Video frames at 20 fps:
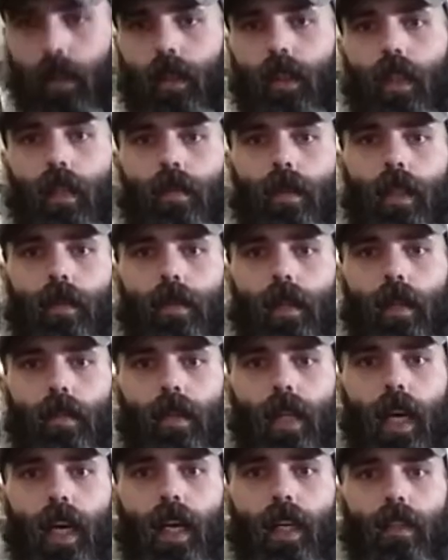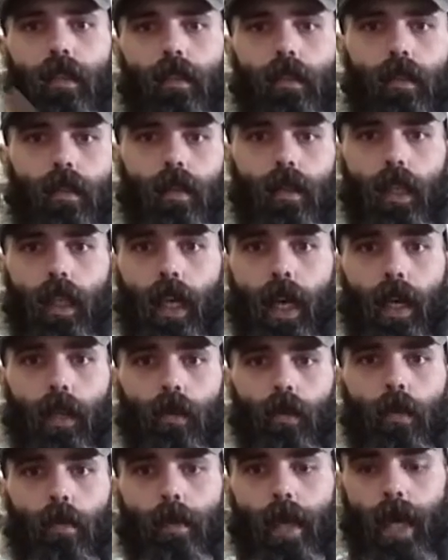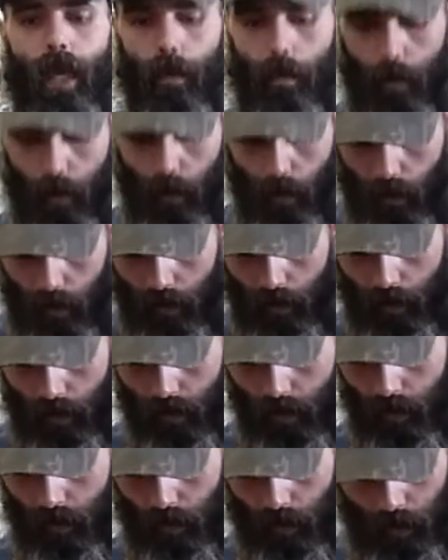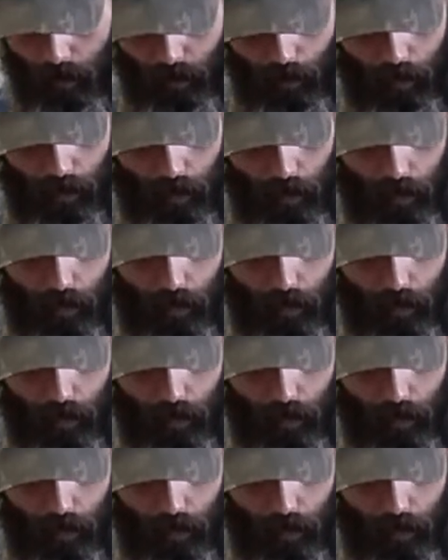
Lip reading: Even if they've got an actual mag pull, old school